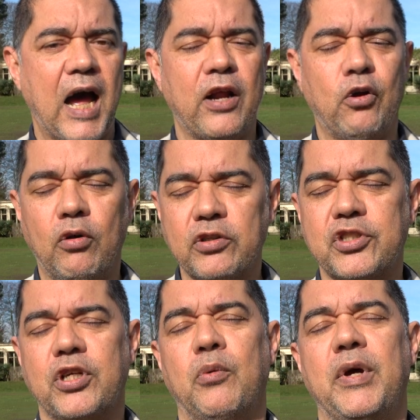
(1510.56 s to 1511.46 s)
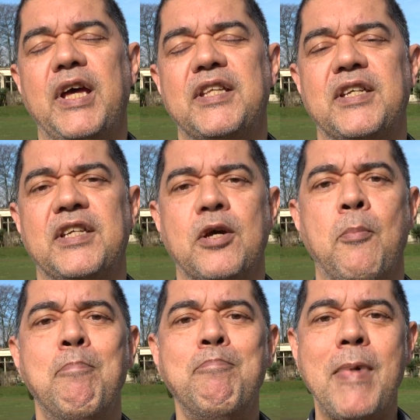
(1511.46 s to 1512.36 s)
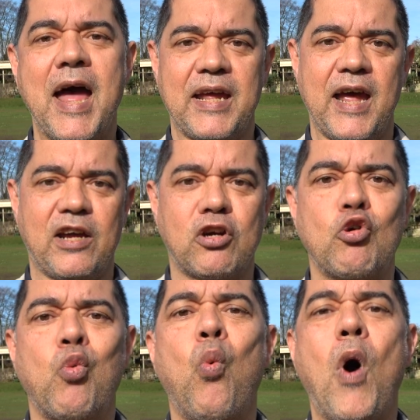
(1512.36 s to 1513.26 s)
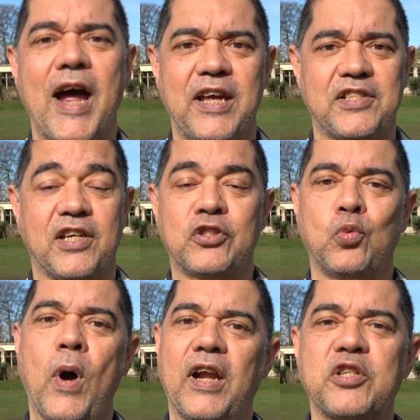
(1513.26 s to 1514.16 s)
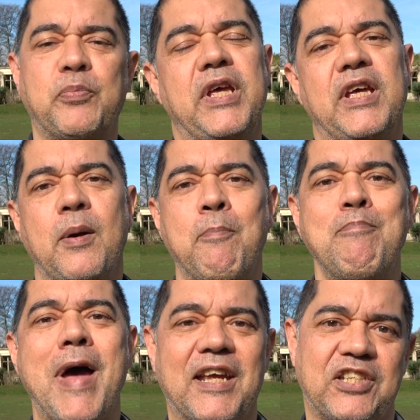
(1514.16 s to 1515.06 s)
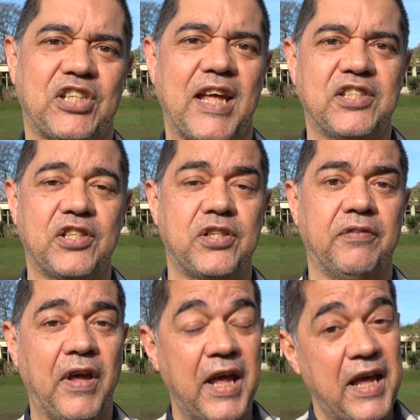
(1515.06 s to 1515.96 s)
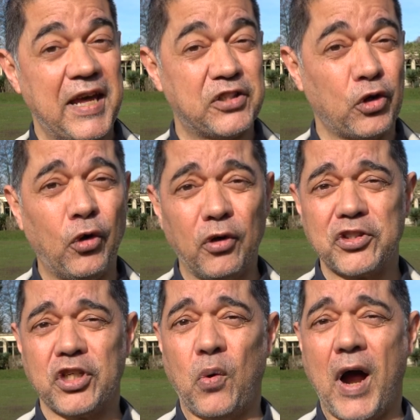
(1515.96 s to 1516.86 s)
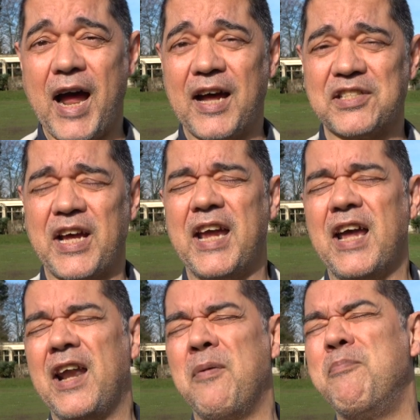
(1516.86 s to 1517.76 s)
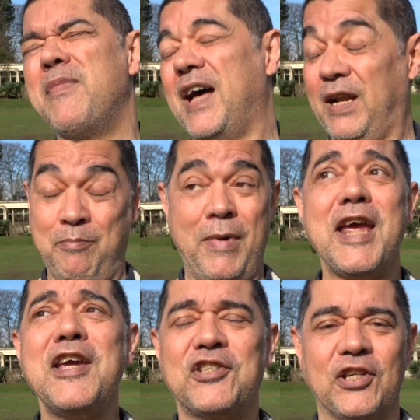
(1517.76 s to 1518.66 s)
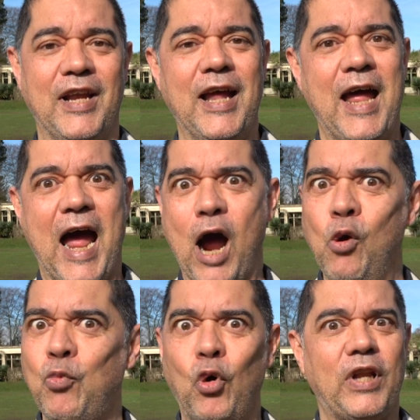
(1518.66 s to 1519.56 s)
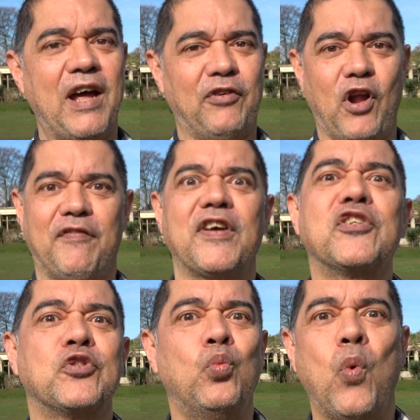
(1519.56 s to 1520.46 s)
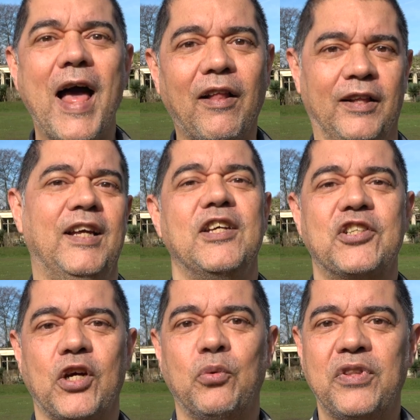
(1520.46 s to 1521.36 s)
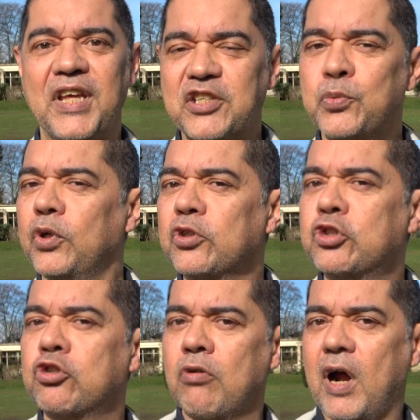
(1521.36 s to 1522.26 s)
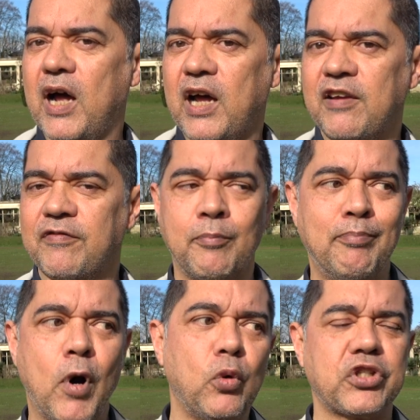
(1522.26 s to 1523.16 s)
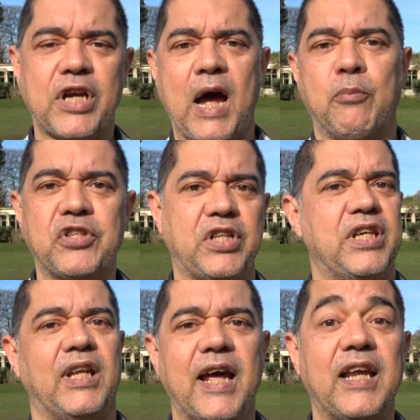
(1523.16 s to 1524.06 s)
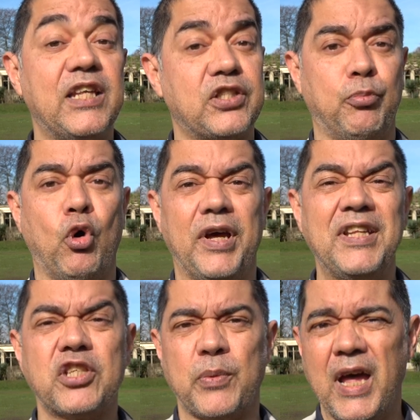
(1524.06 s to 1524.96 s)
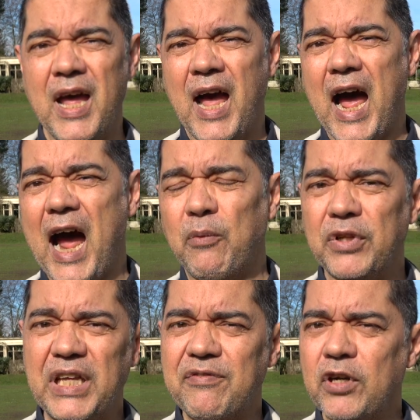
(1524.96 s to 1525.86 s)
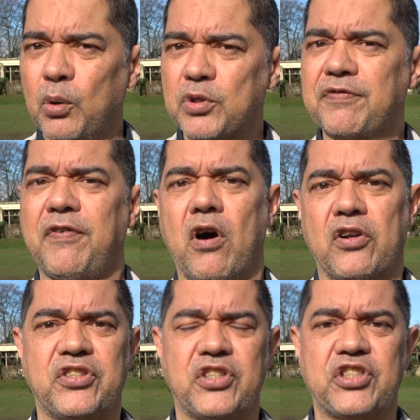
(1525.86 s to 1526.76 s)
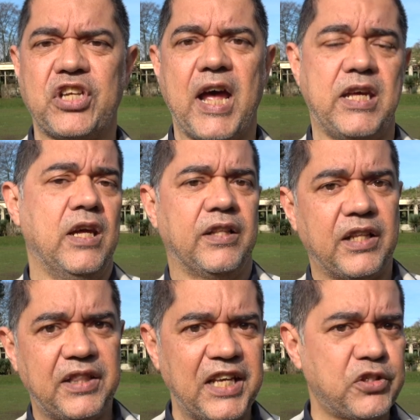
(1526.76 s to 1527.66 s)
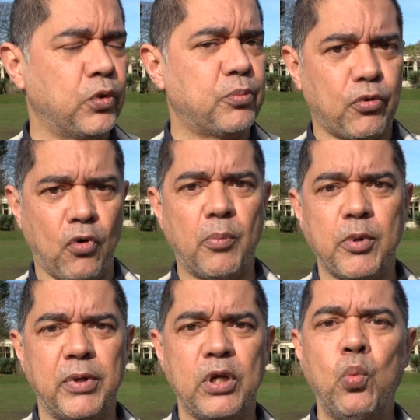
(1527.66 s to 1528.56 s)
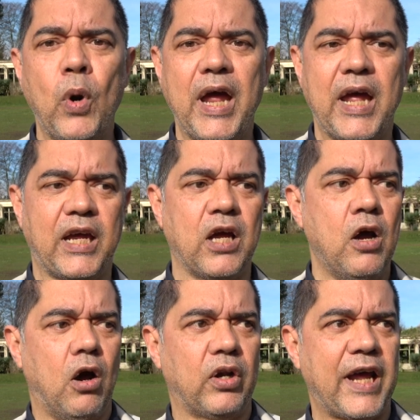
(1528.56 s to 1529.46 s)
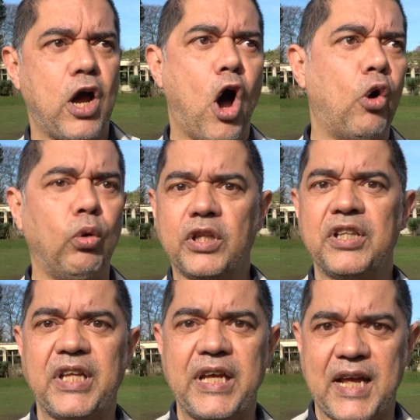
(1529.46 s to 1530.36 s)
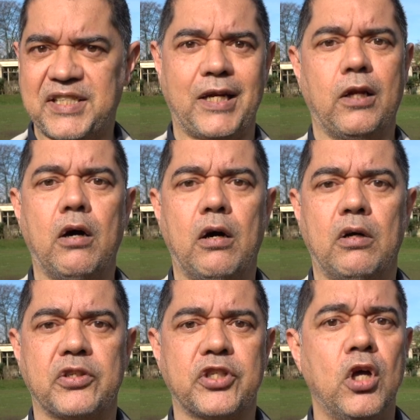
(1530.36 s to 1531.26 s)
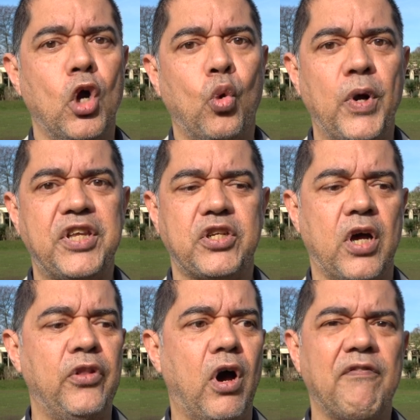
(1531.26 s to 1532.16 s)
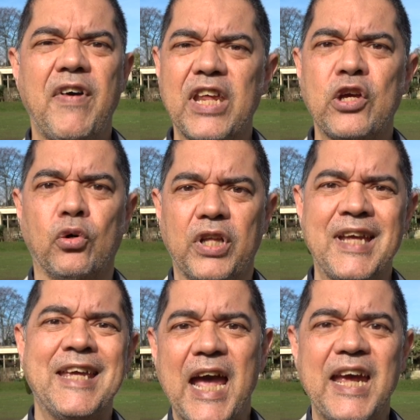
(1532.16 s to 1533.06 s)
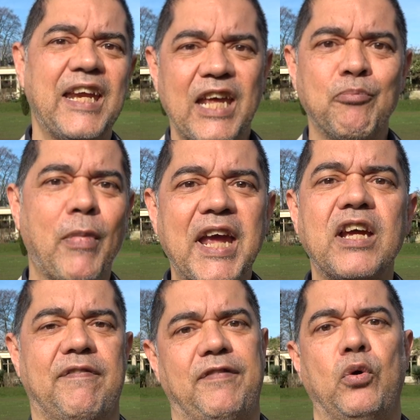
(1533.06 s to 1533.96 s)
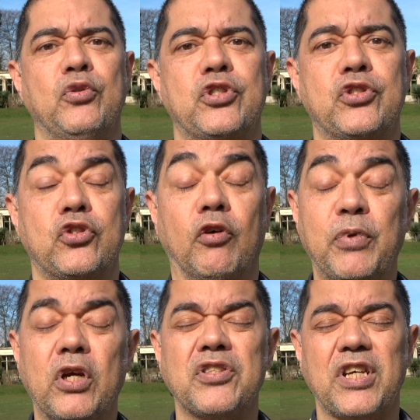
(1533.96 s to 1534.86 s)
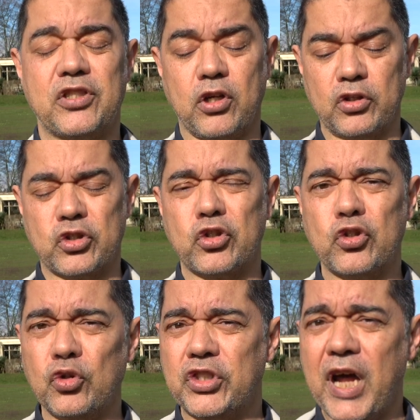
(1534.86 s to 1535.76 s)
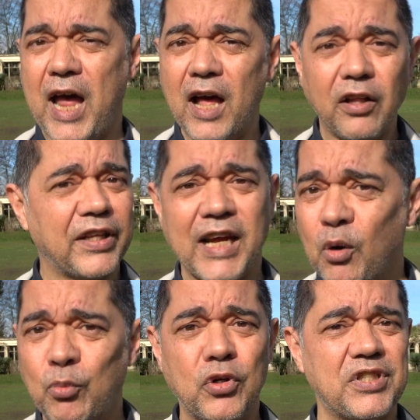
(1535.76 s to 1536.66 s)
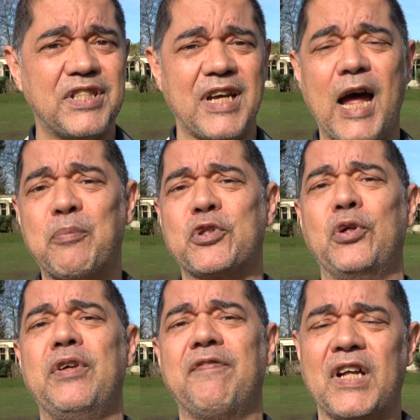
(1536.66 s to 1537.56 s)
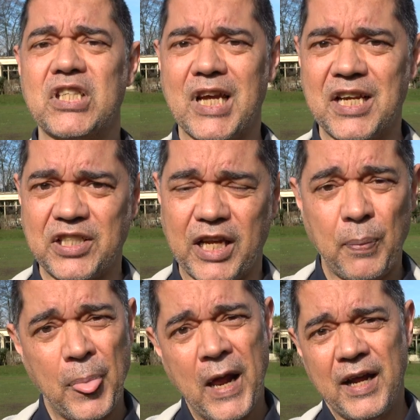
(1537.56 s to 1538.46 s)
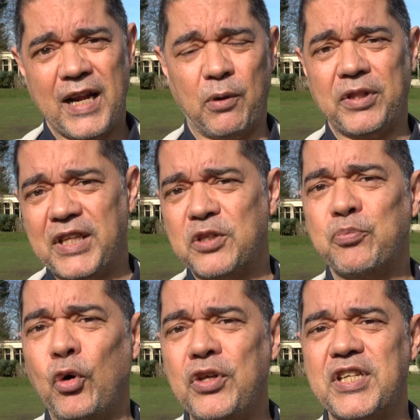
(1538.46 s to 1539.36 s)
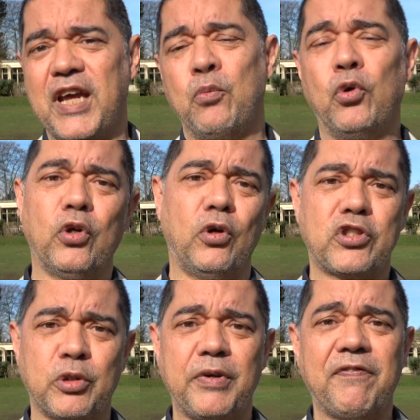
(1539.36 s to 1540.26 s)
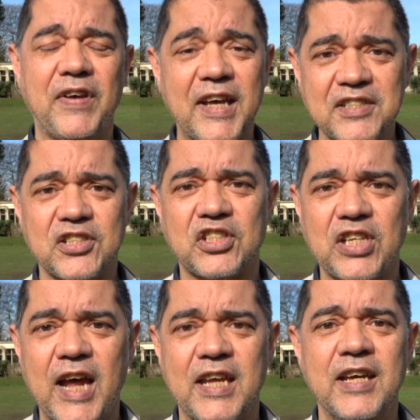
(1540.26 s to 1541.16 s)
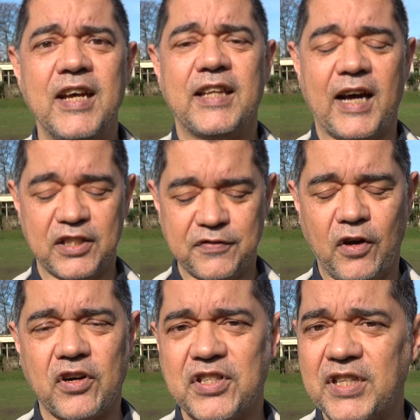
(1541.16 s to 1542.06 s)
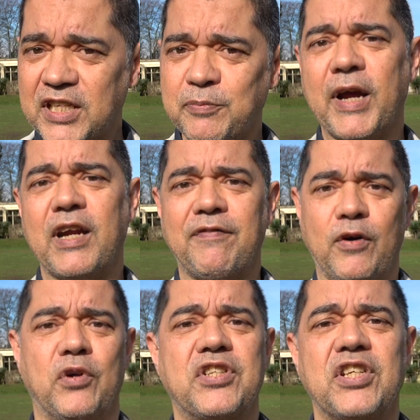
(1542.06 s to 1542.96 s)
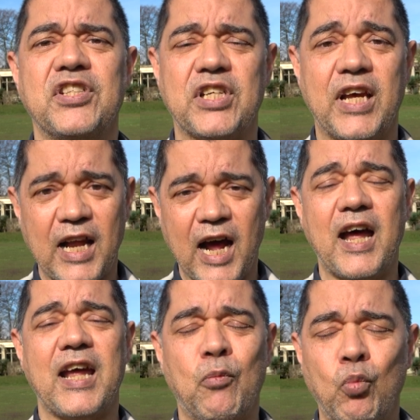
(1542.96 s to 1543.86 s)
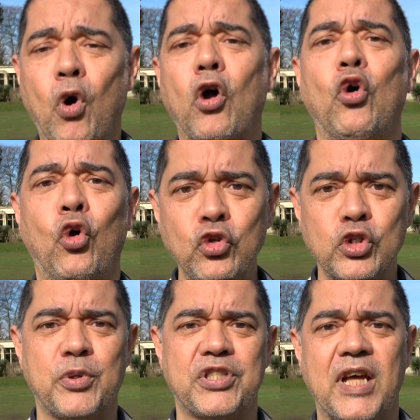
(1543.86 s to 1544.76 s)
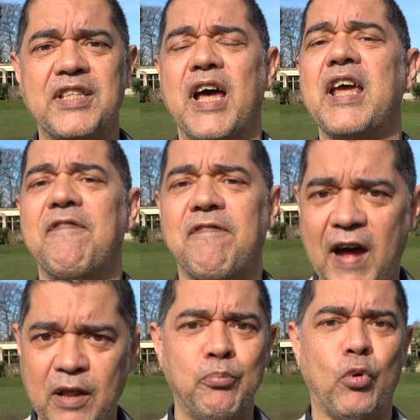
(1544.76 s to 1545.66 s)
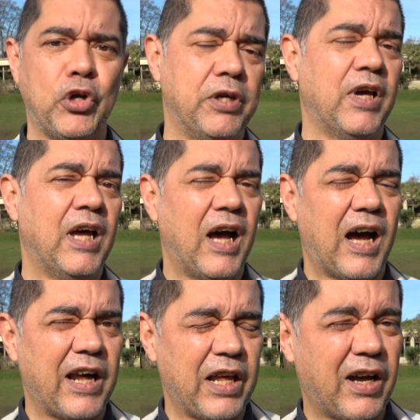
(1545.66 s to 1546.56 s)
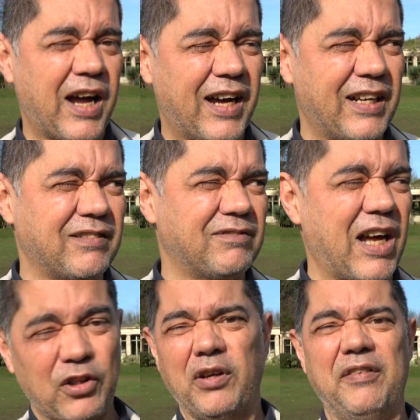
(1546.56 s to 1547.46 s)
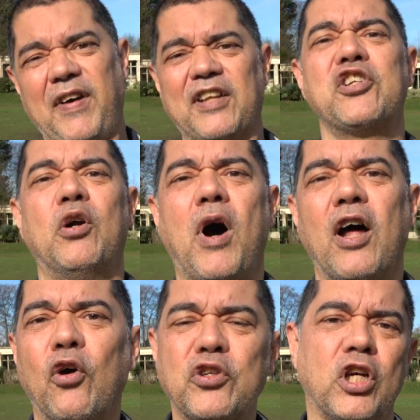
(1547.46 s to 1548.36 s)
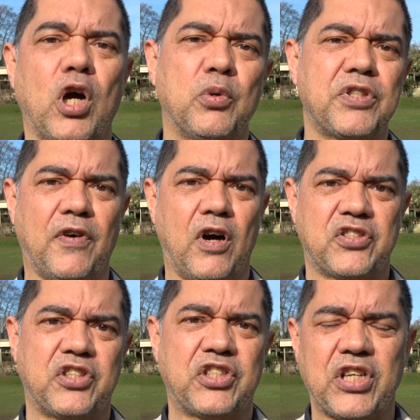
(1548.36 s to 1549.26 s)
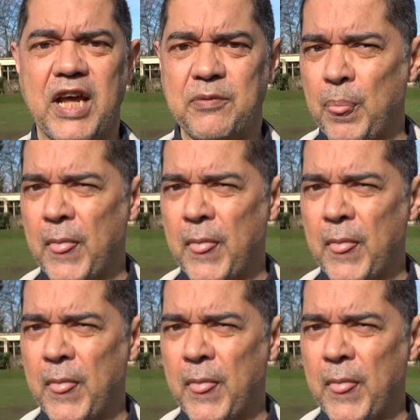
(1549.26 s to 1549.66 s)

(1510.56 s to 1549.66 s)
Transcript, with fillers: and also it is mega quiet as well as being mega sensitive. It also has a, an, an amazing output level off it as well. So this will drive most cameras that you're likely to put into it. I would even go as far as to say that this would probably work on like older DSLR which are not very good at gaining microphones and stuff because it's got such a healthy output. It's absolutely fantastic. Now at this point, it would also be fair to say that as far as this microphone is concerned, I am 100% a fanboy. And it, uh, I thought, in fact, you know what, I'll also go as far as to say